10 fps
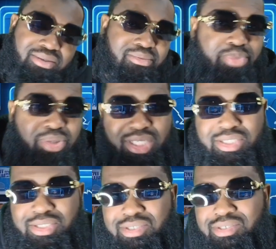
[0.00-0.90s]
And
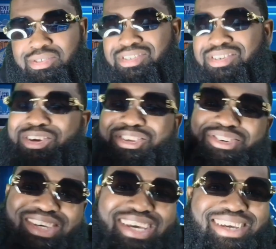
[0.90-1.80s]
plus, you know you
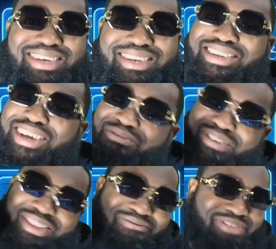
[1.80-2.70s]
can't get enough
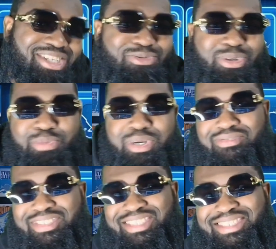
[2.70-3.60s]
of the victory
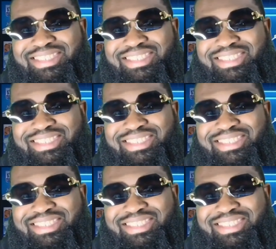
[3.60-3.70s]
buffs.